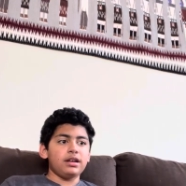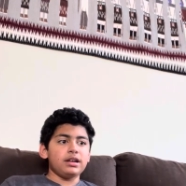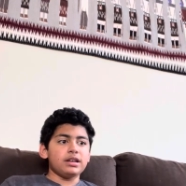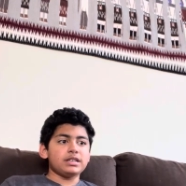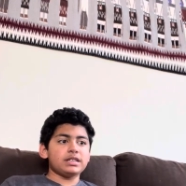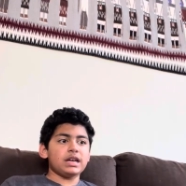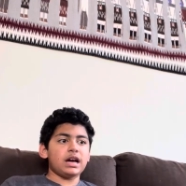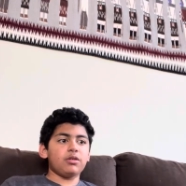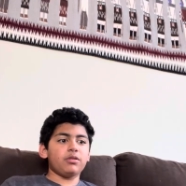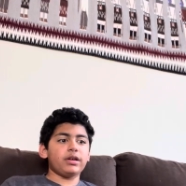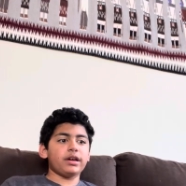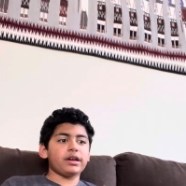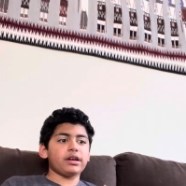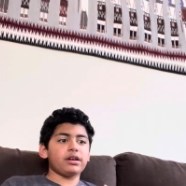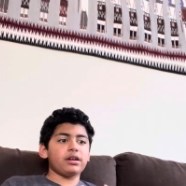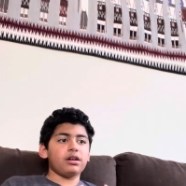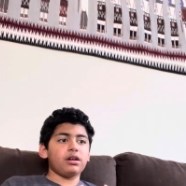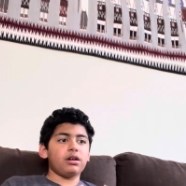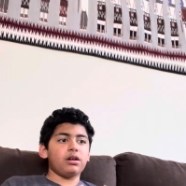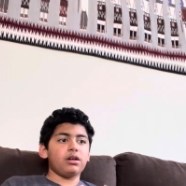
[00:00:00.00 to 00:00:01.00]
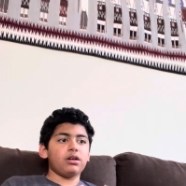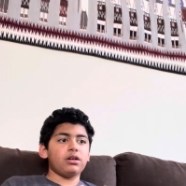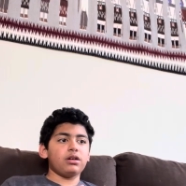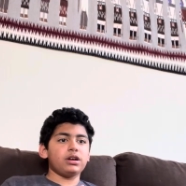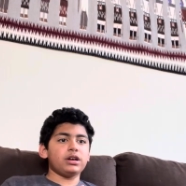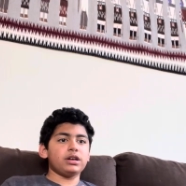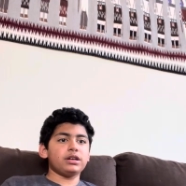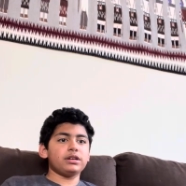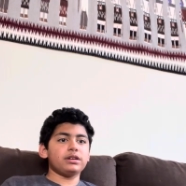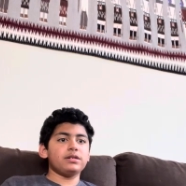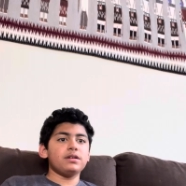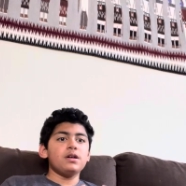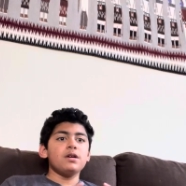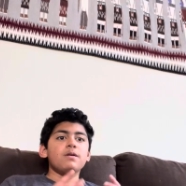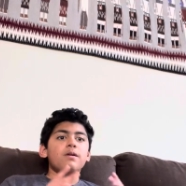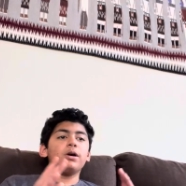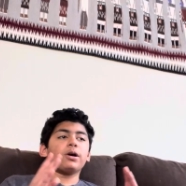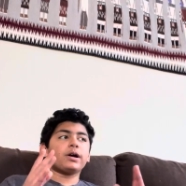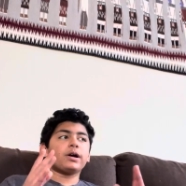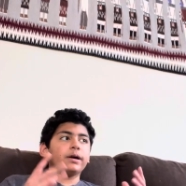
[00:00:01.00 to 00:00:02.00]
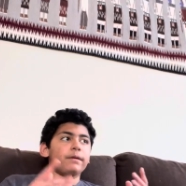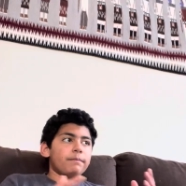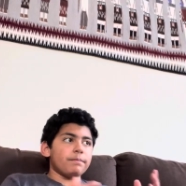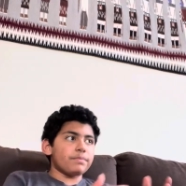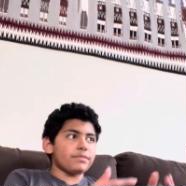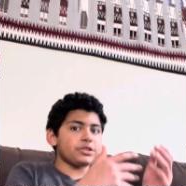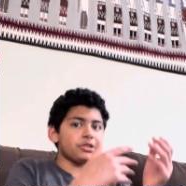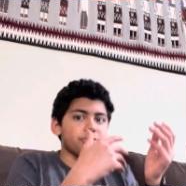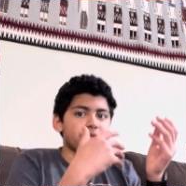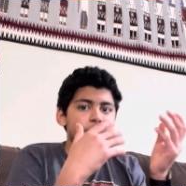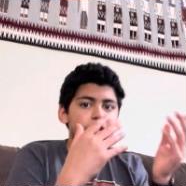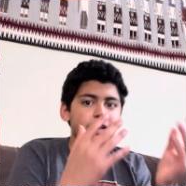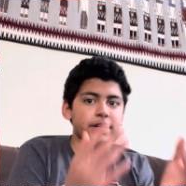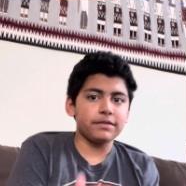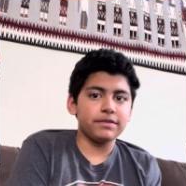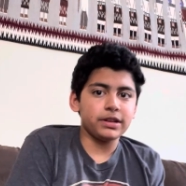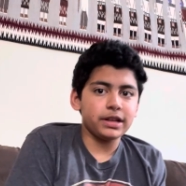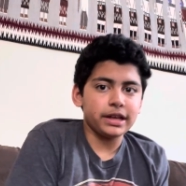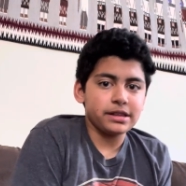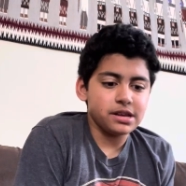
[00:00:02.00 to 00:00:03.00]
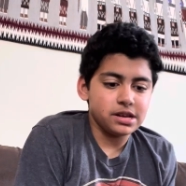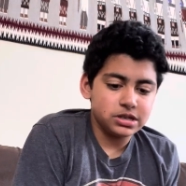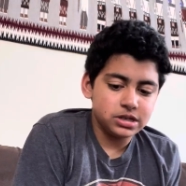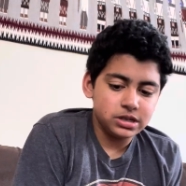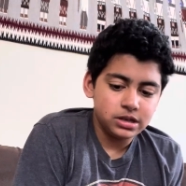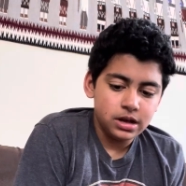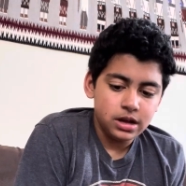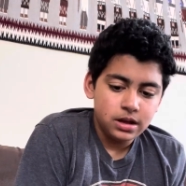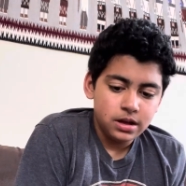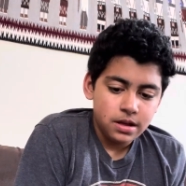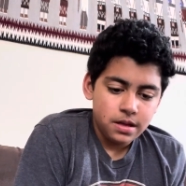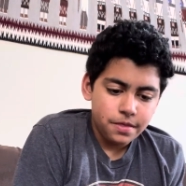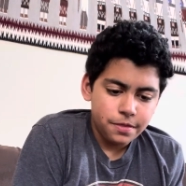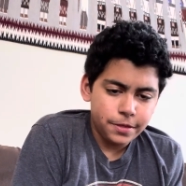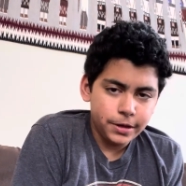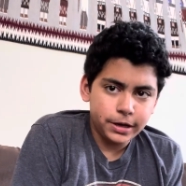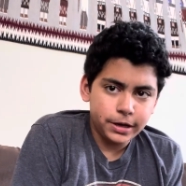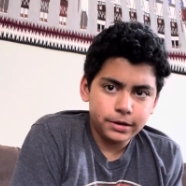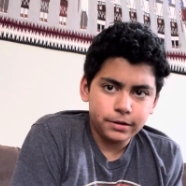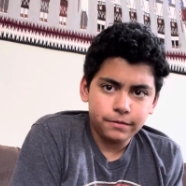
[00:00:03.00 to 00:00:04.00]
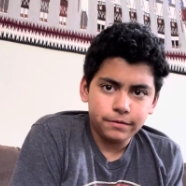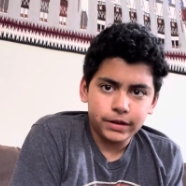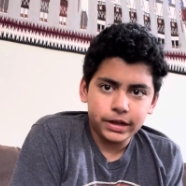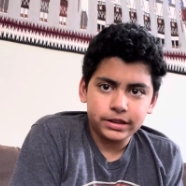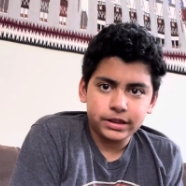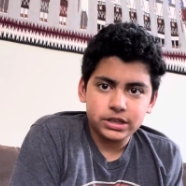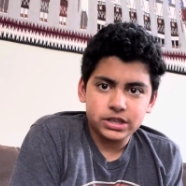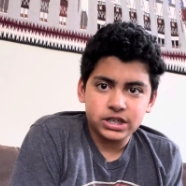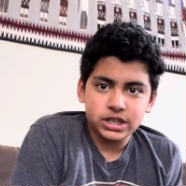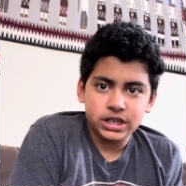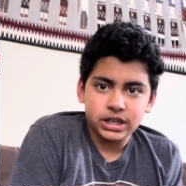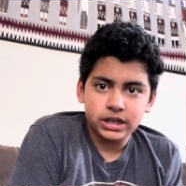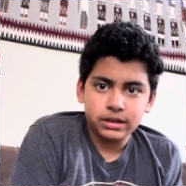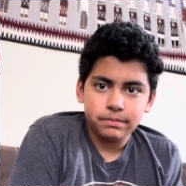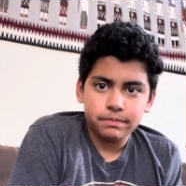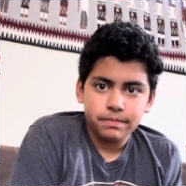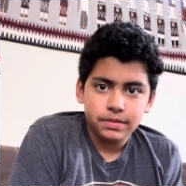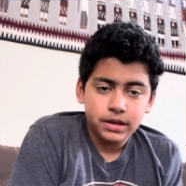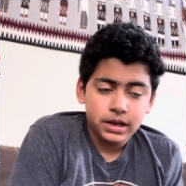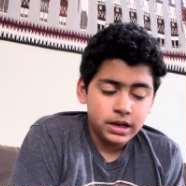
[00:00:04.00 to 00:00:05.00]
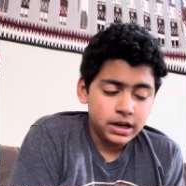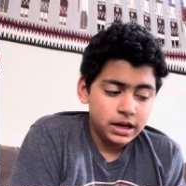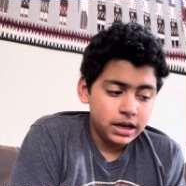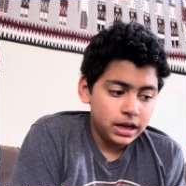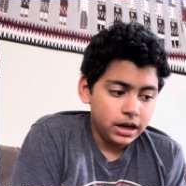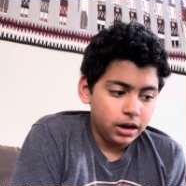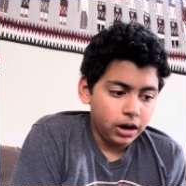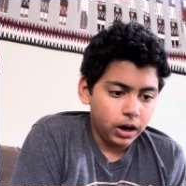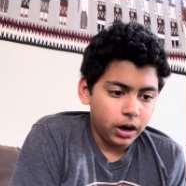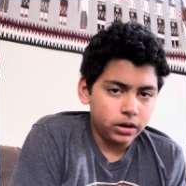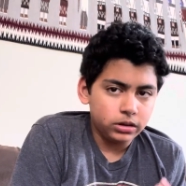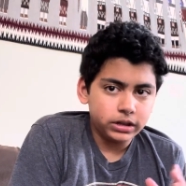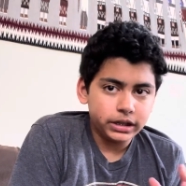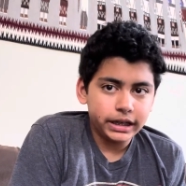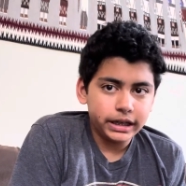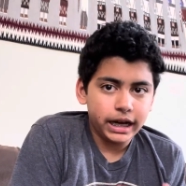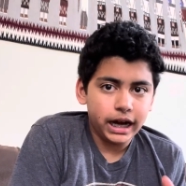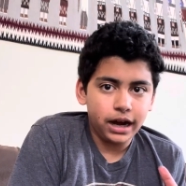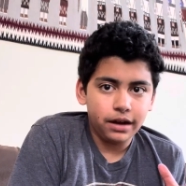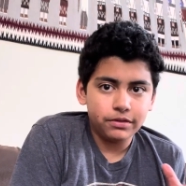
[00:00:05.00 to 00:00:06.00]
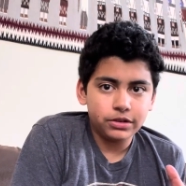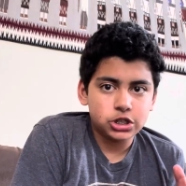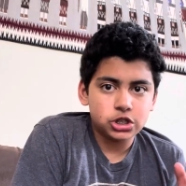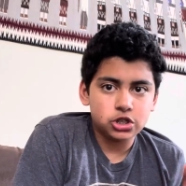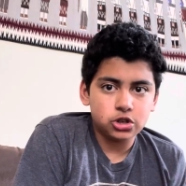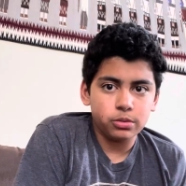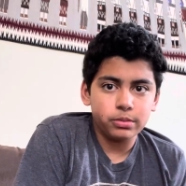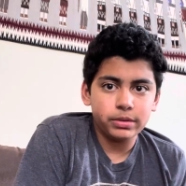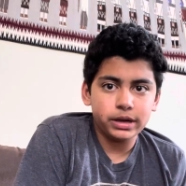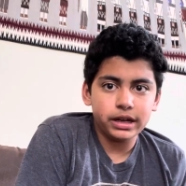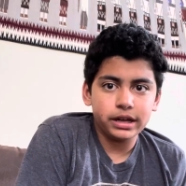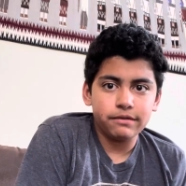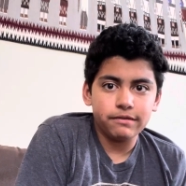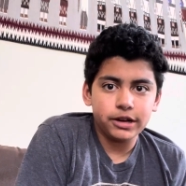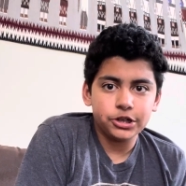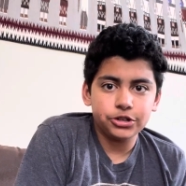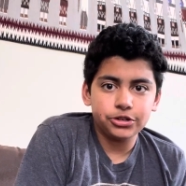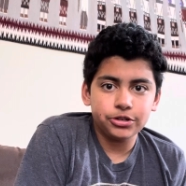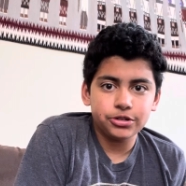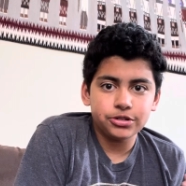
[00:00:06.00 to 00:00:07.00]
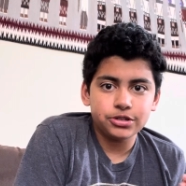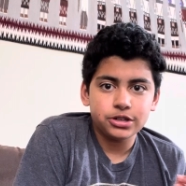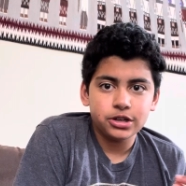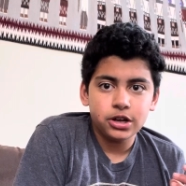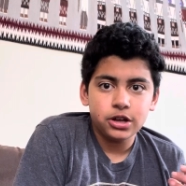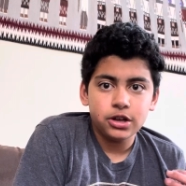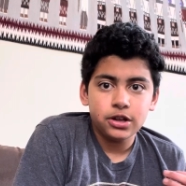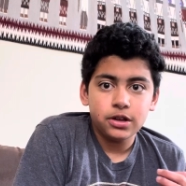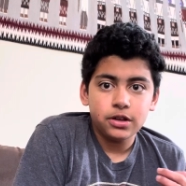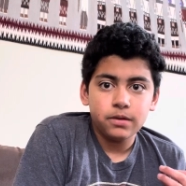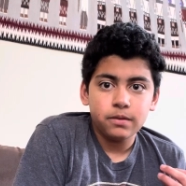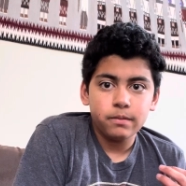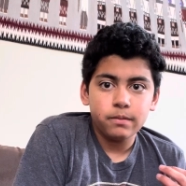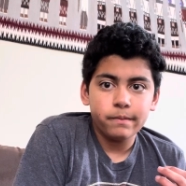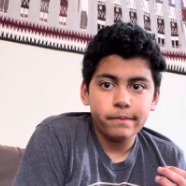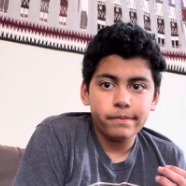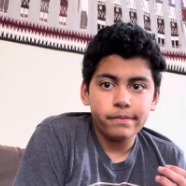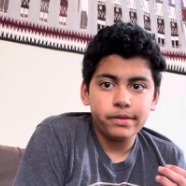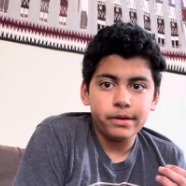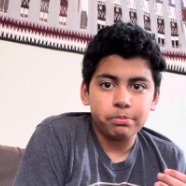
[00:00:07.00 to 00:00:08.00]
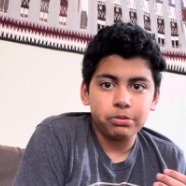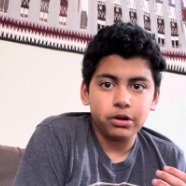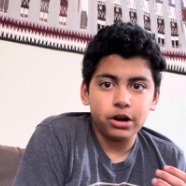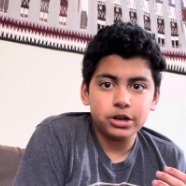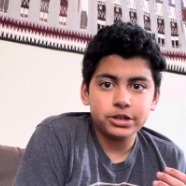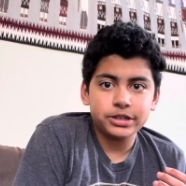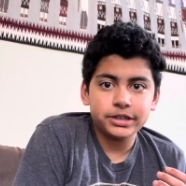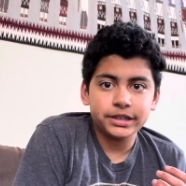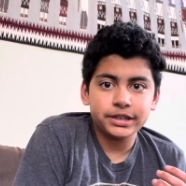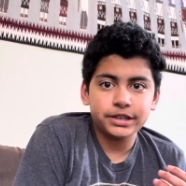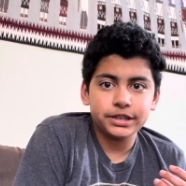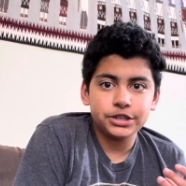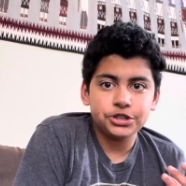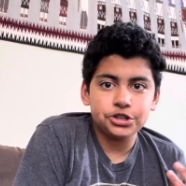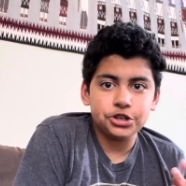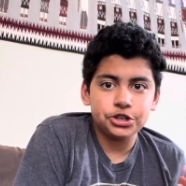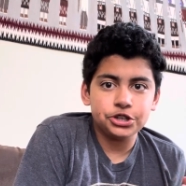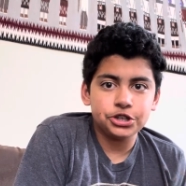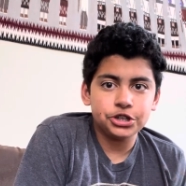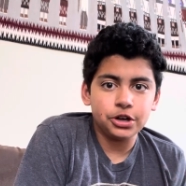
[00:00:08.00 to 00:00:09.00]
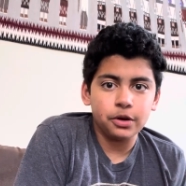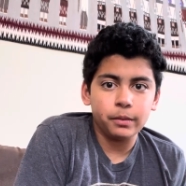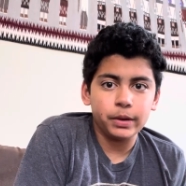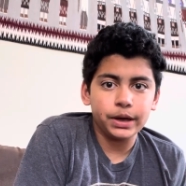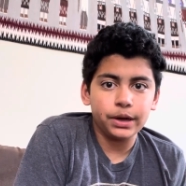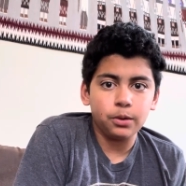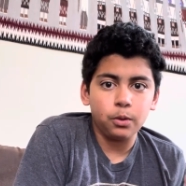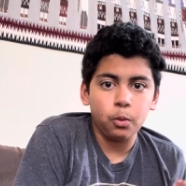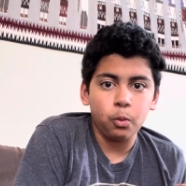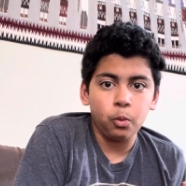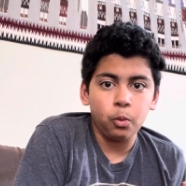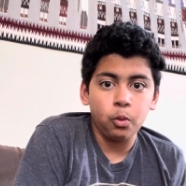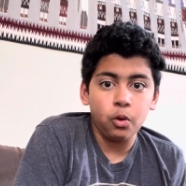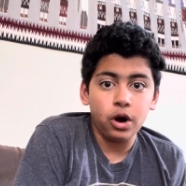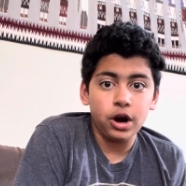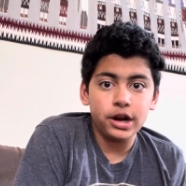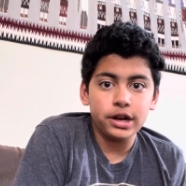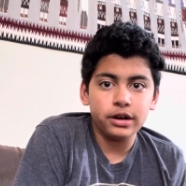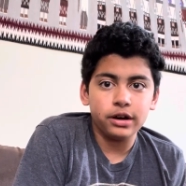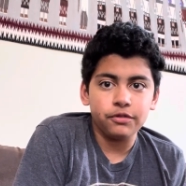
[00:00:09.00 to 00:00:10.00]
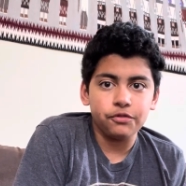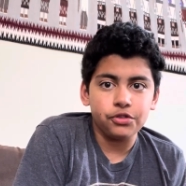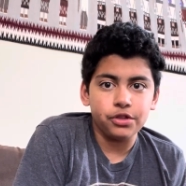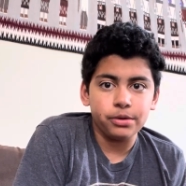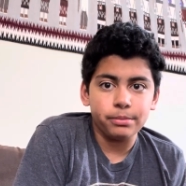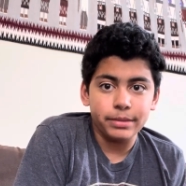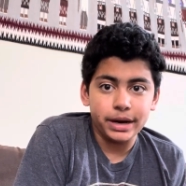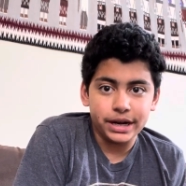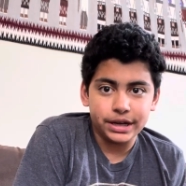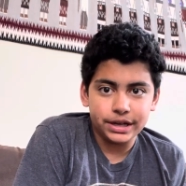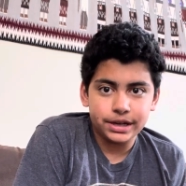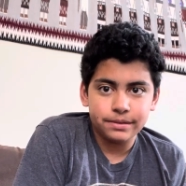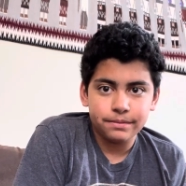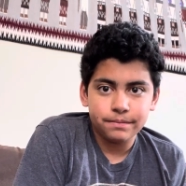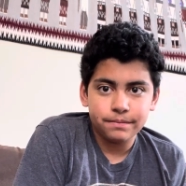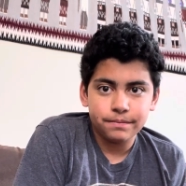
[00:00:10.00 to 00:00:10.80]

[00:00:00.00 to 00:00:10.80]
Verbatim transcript: telling it. Okay, so think of it like this: think of like the team already having so many adventures. The project is just showing one of the many,